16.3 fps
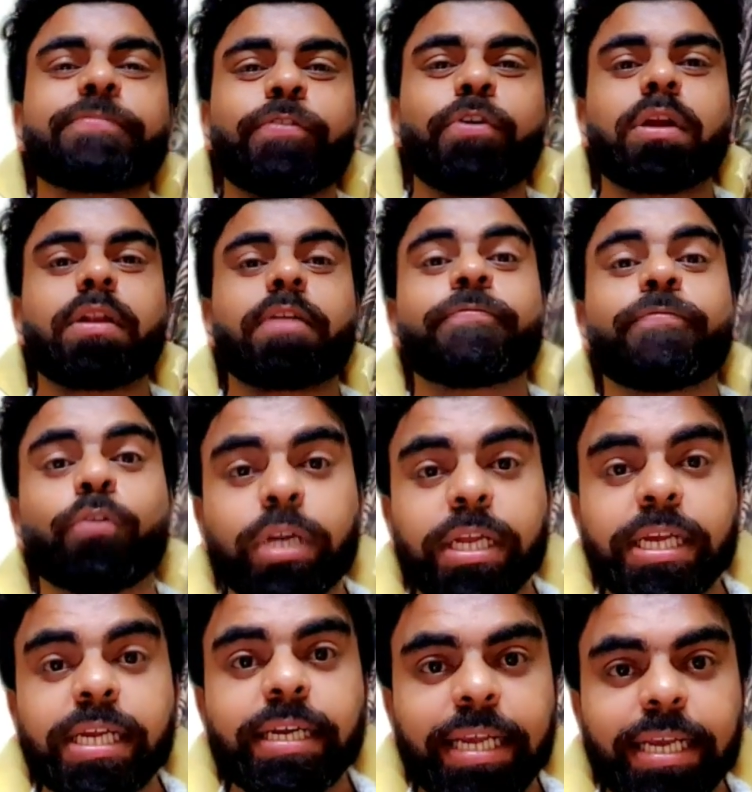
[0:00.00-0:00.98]
for a
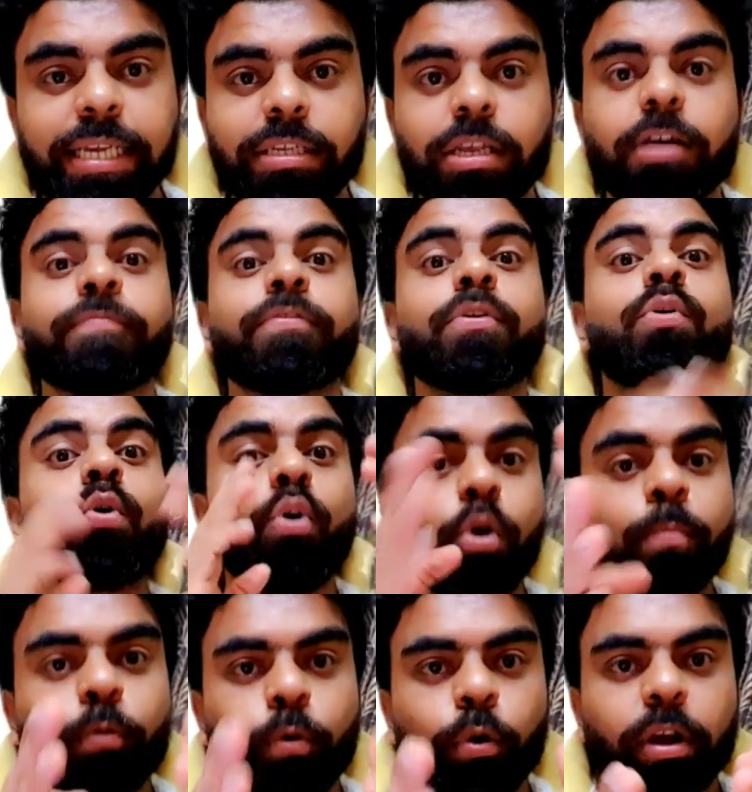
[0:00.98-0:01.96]
14 days of
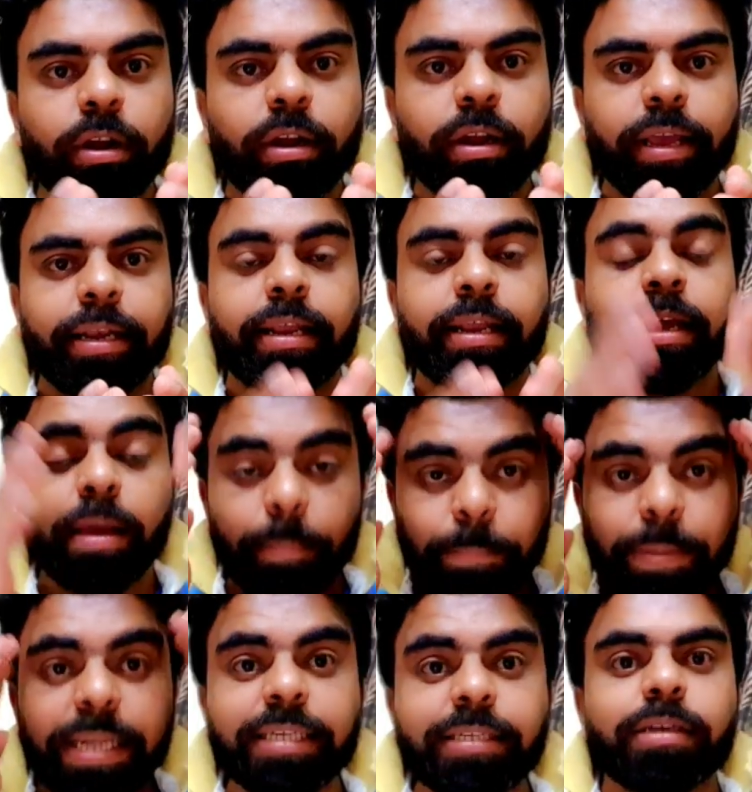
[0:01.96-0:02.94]
home quarantine.
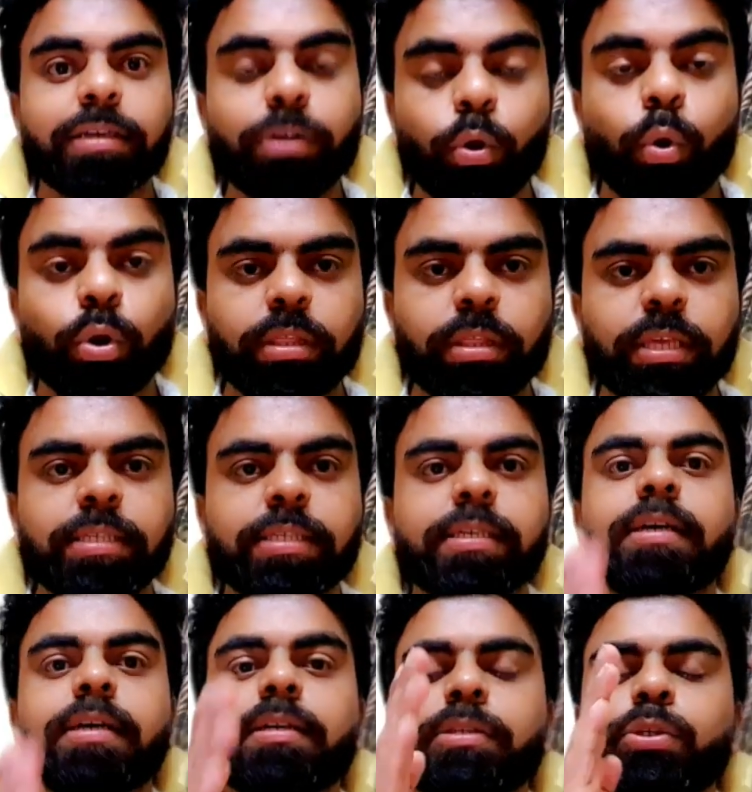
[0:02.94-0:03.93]
Please note this.
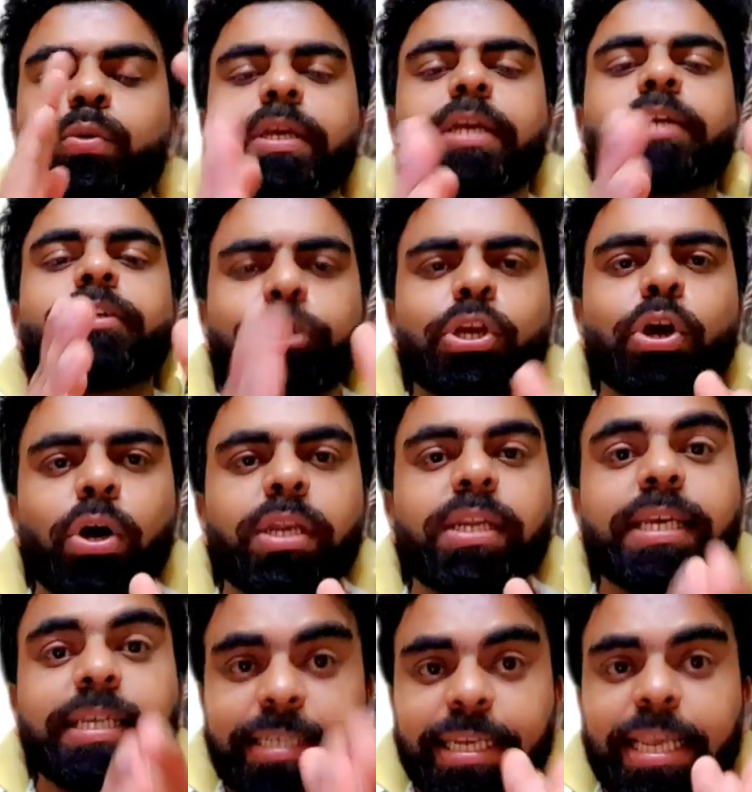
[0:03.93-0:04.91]
You can surely
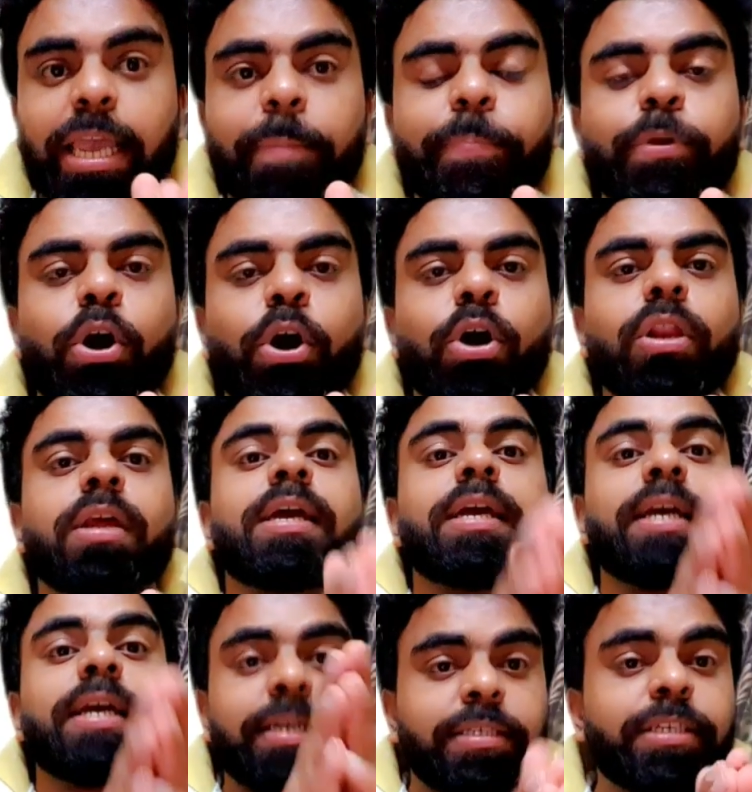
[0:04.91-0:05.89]
escape your
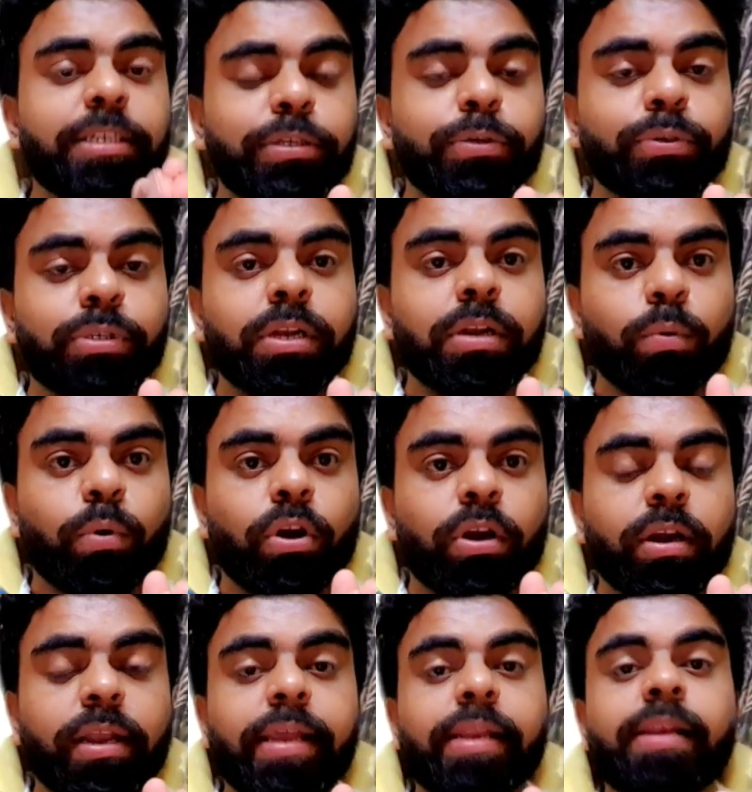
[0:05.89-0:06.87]
institutional
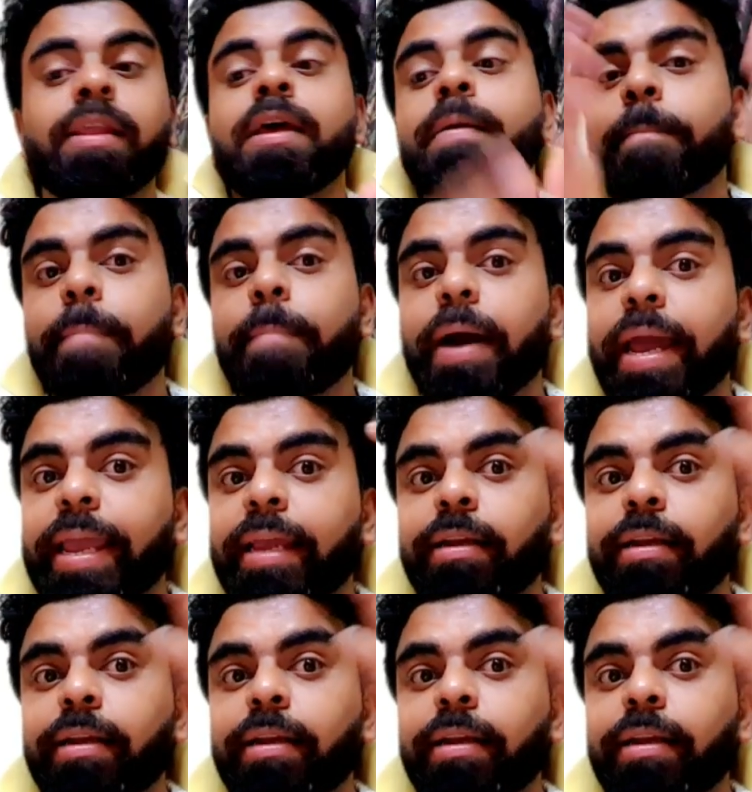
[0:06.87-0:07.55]
quarantine by